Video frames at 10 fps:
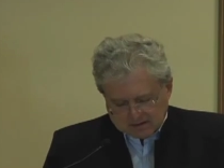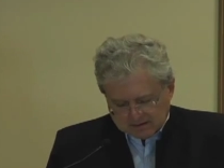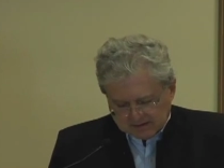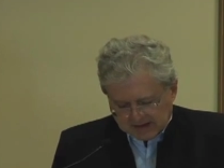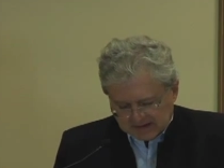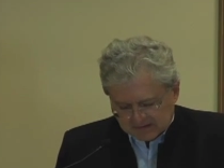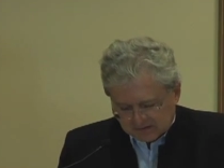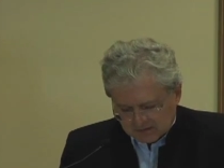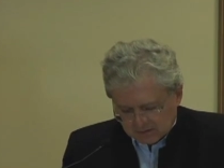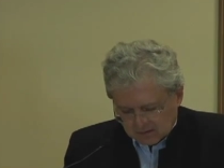that
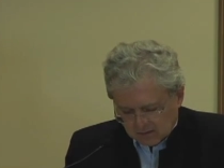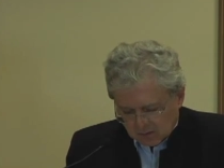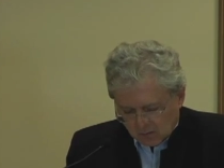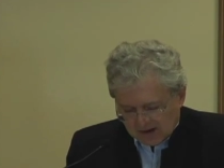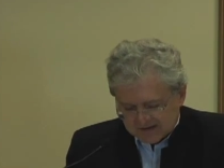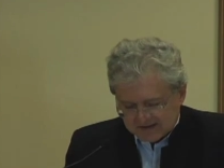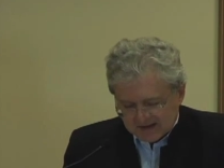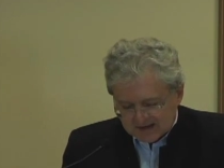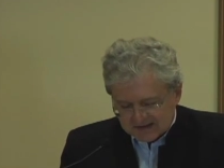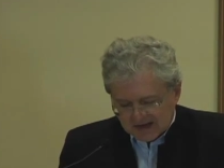was the
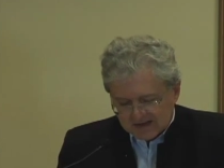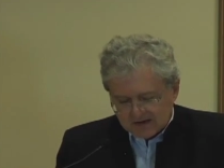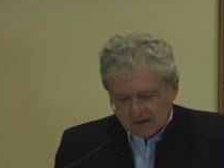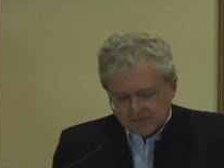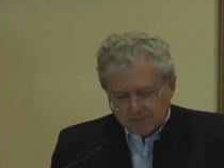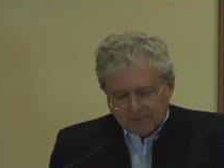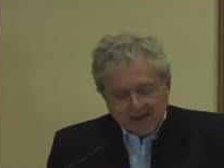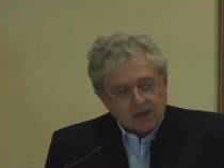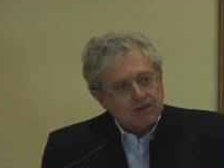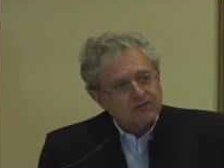anxiety of the
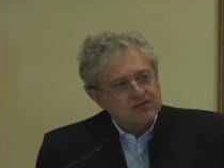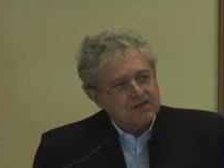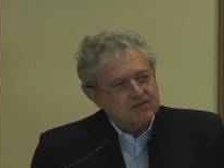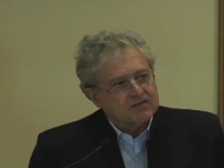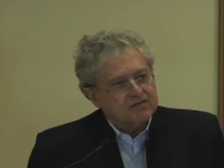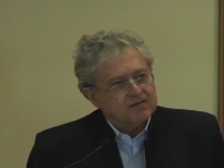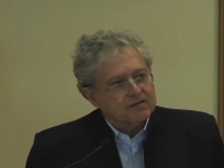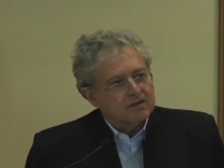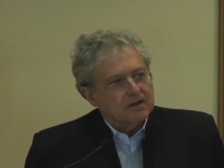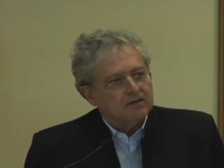biologists
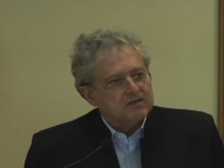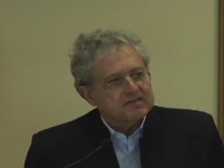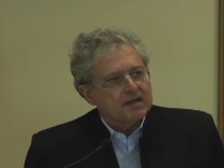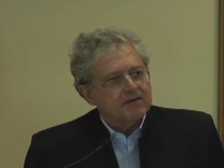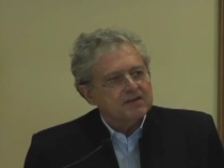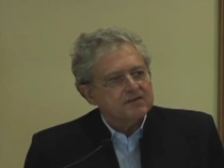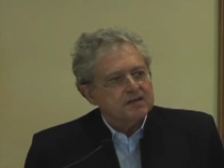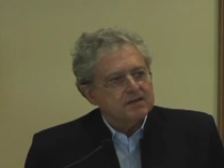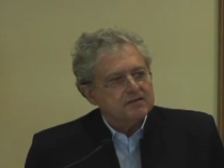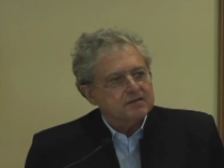in the
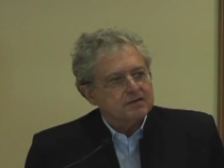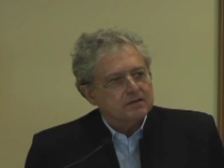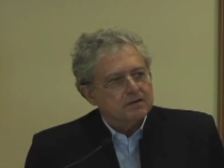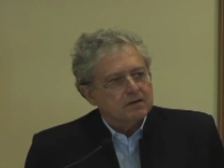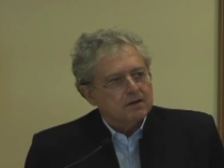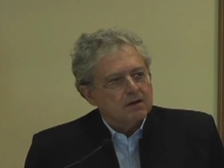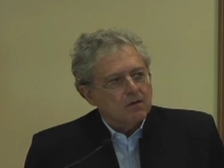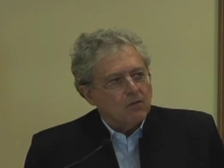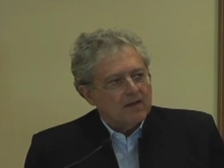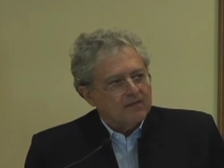70s
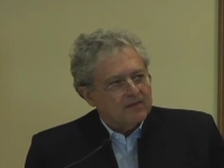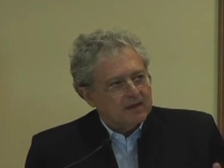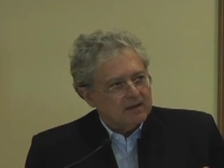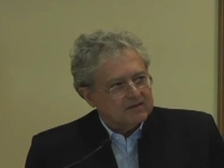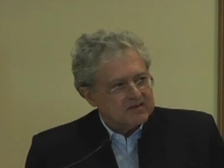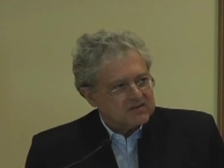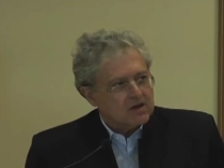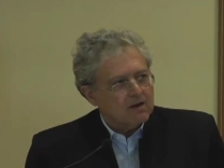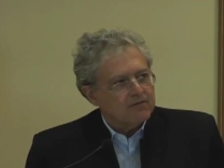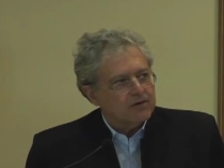when they
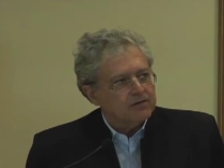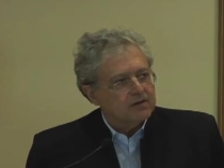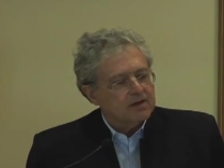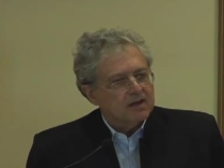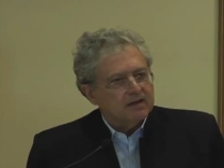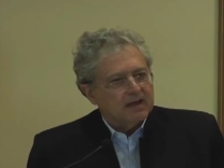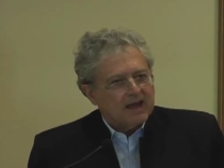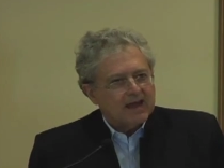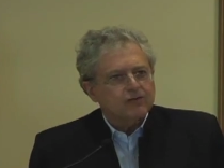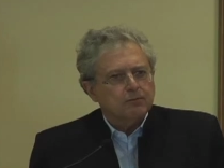discovered they
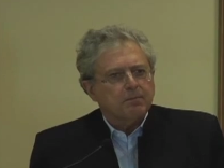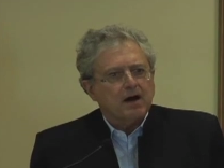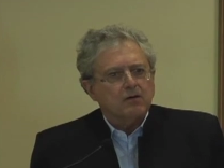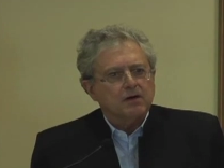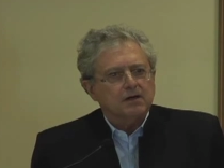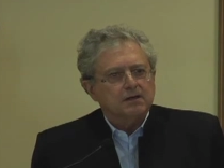had the power